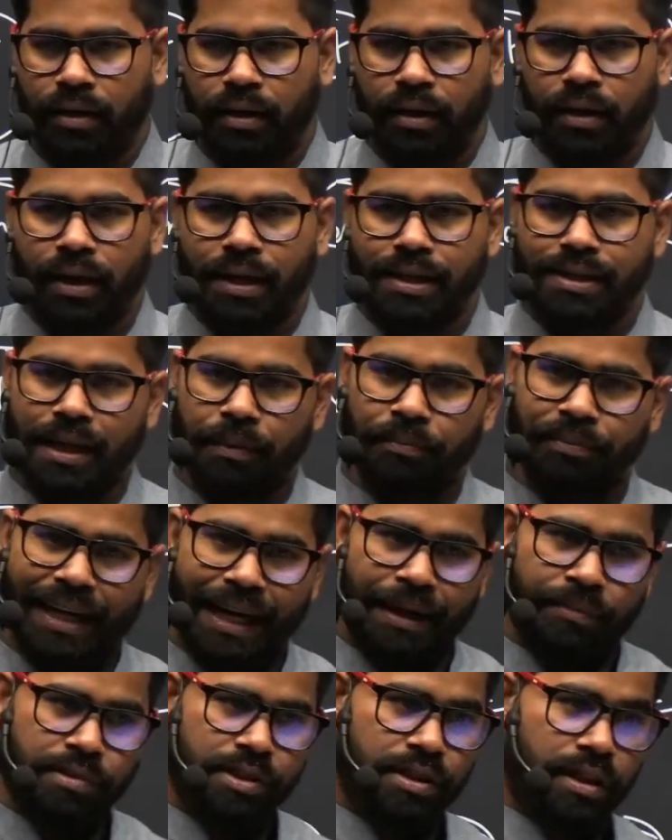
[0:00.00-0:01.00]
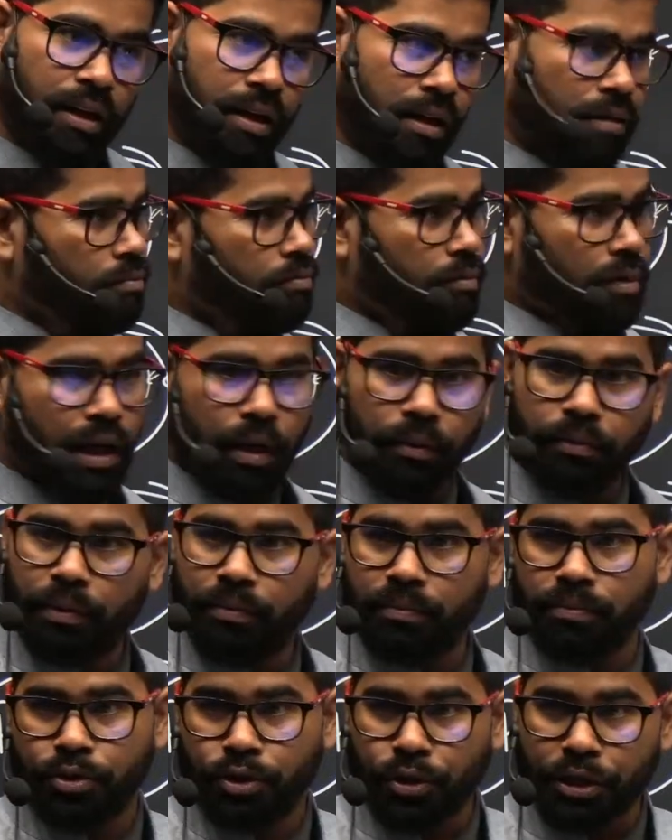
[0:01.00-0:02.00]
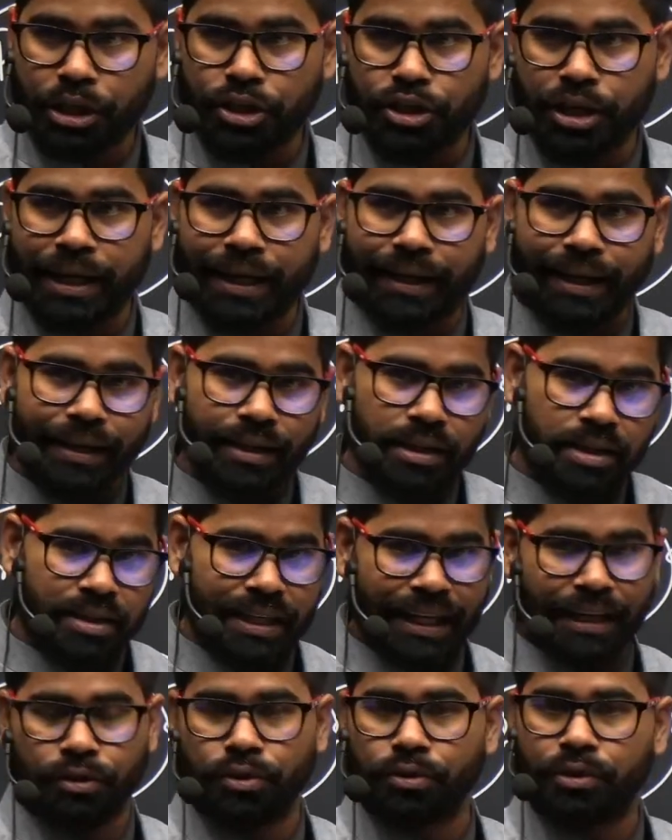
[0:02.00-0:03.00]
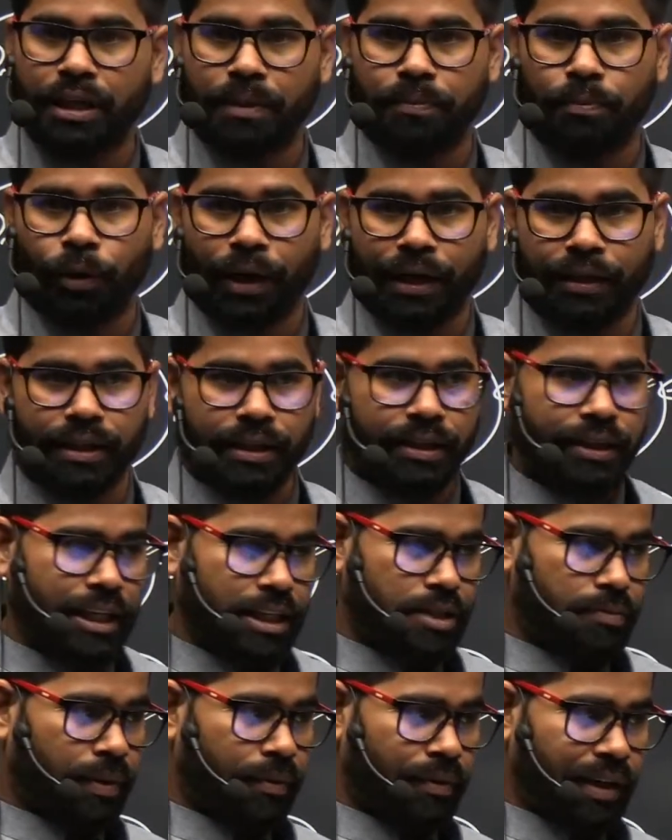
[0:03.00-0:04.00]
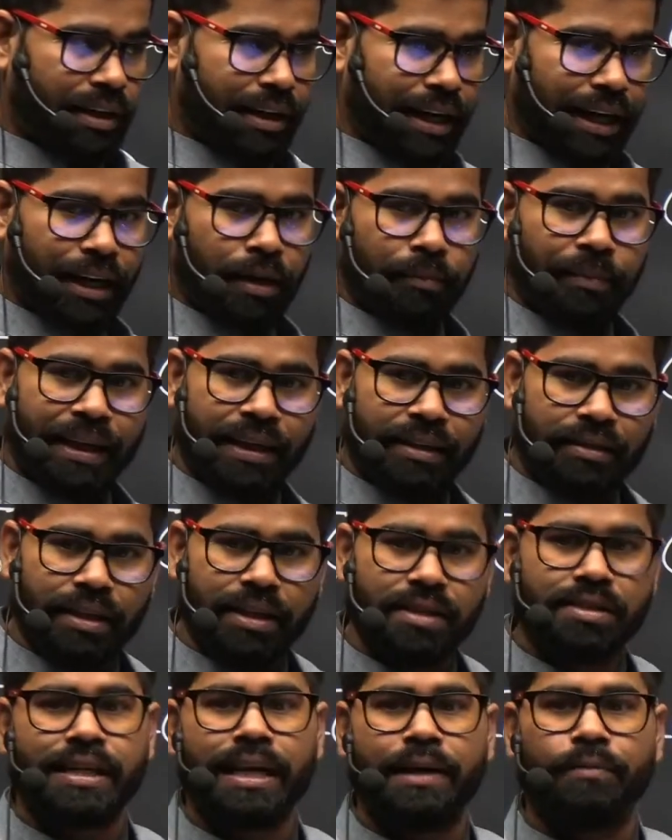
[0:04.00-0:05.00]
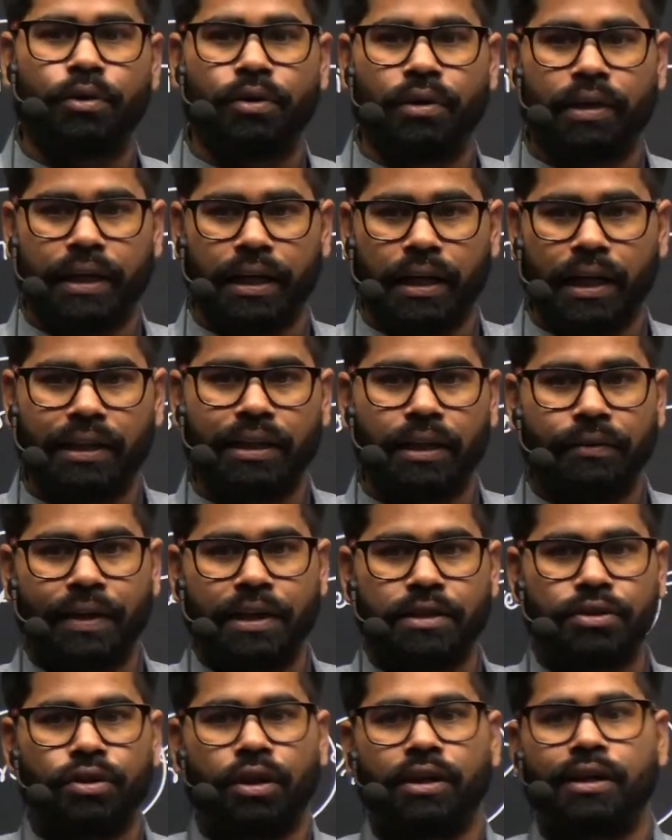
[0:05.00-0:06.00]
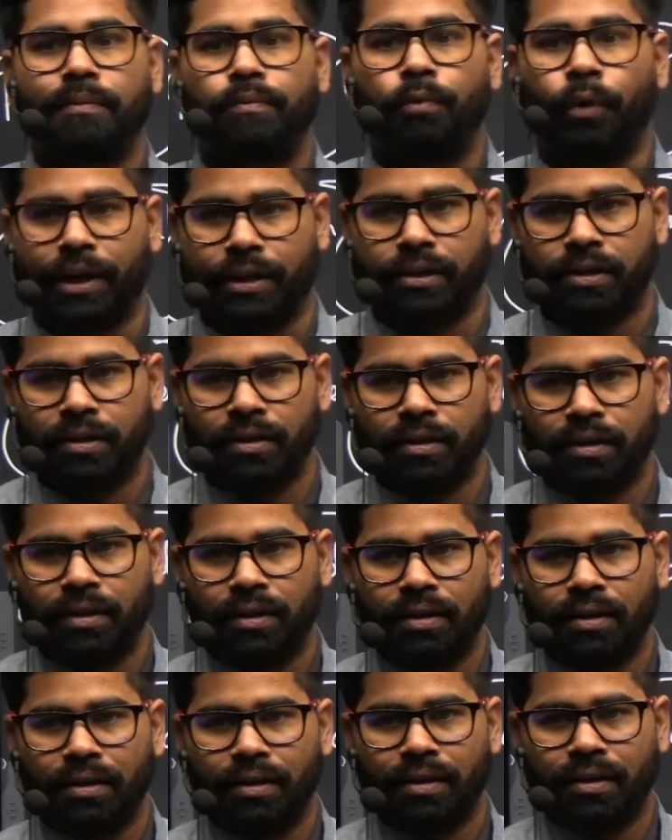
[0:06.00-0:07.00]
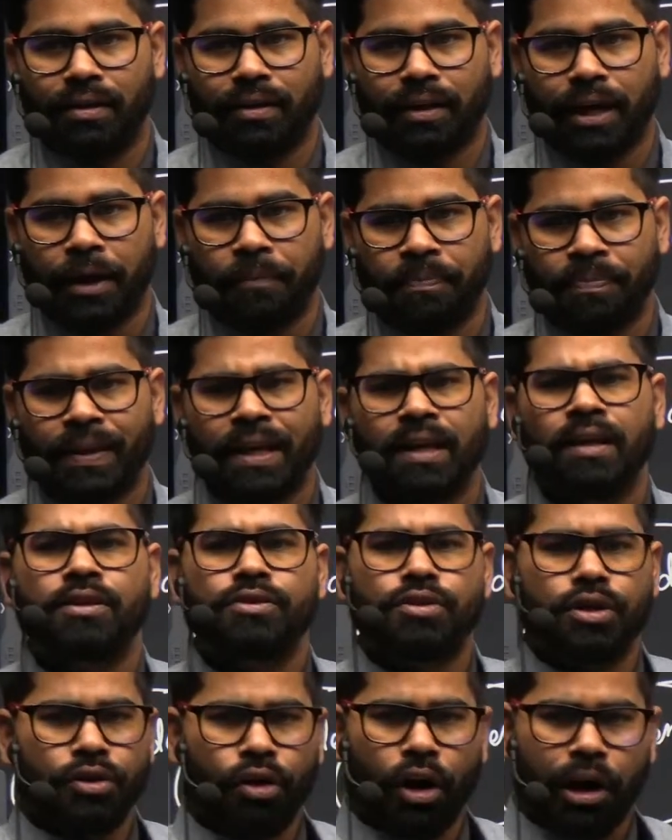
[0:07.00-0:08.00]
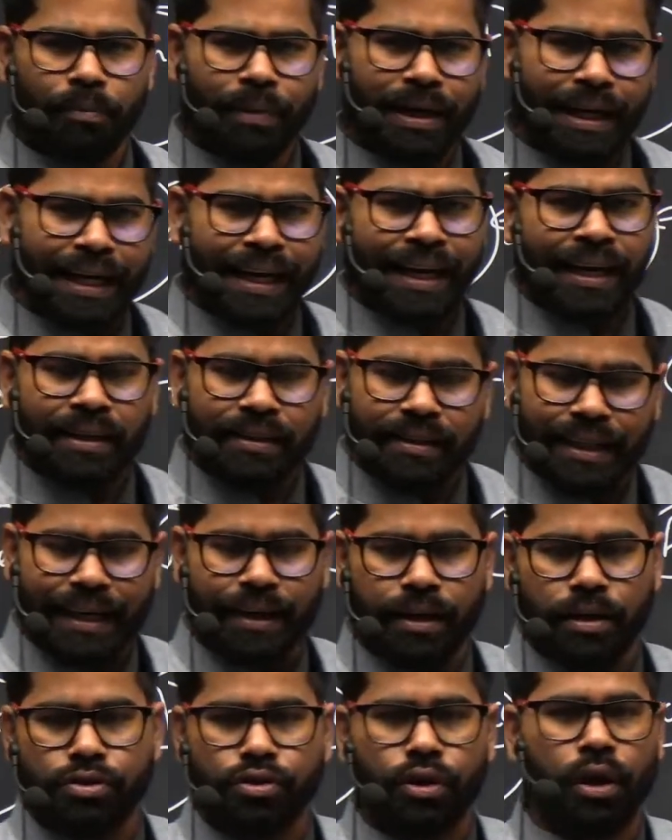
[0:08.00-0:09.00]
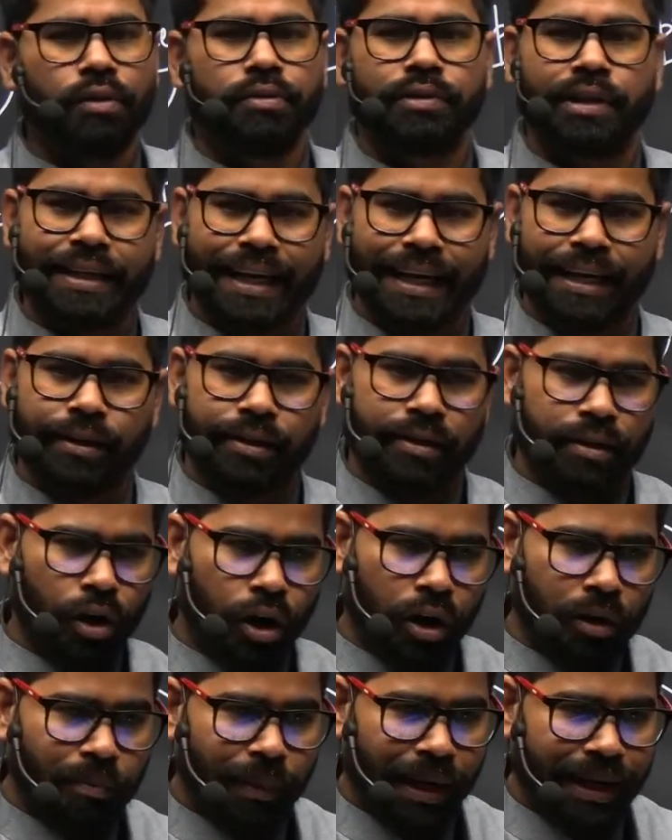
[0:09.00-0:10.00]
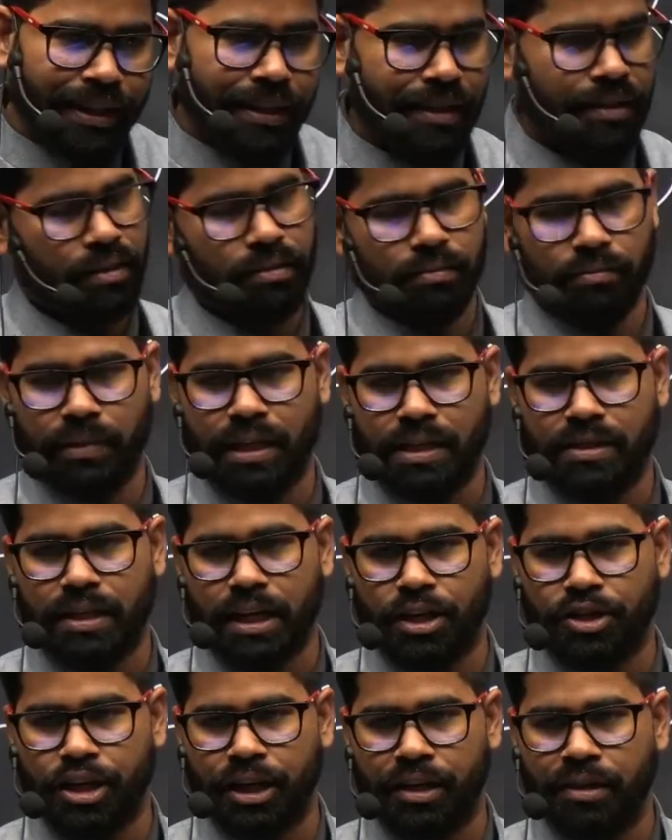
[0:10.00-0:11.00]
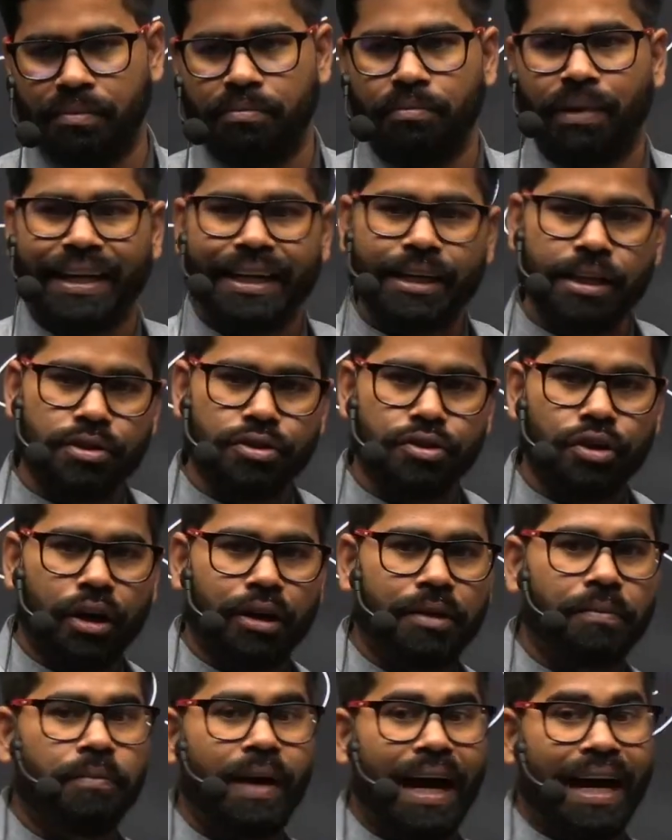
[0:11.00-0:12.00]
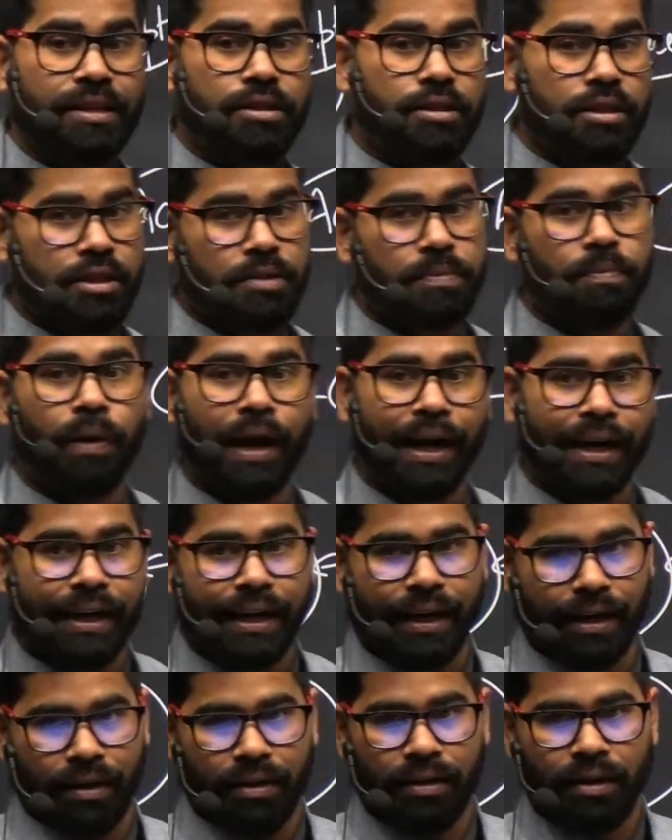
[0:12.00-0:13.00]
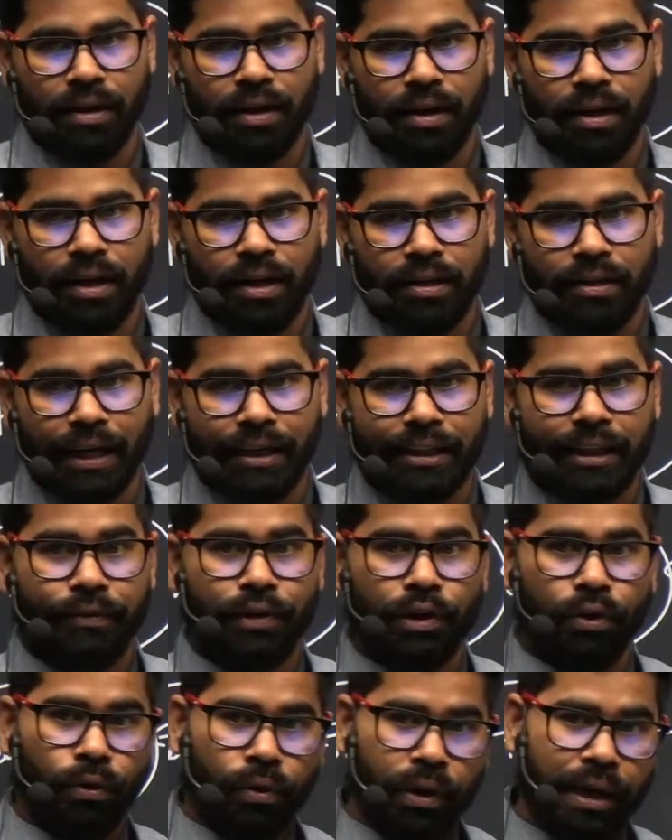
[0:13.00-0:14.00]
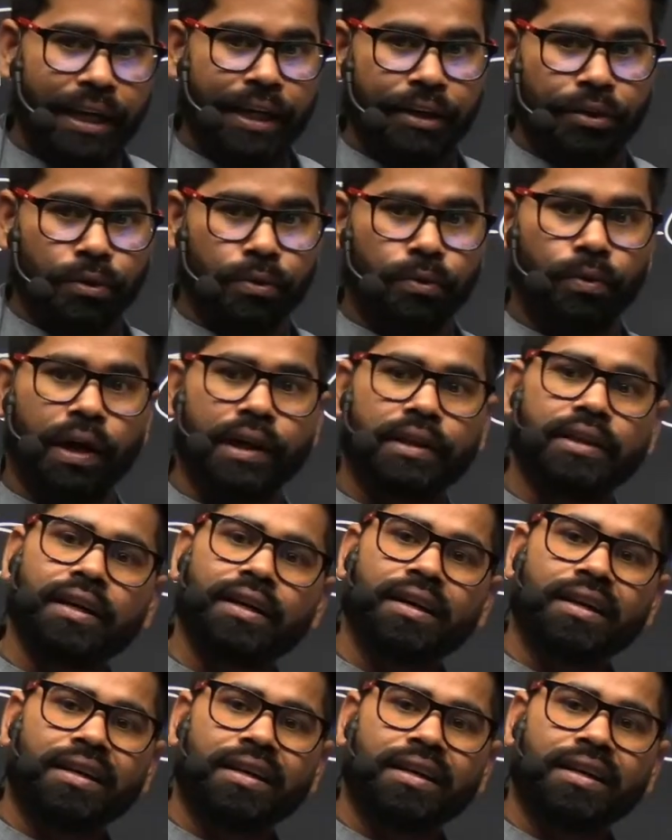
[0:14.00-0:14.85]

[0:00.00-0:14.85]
Sometimes the judiciary can stick to their point that yes, we will recommend this name only, otherwise don't appoint. Okay. So normally they resolve the deadlock by discussion, but it is not as such binding that they will only do what the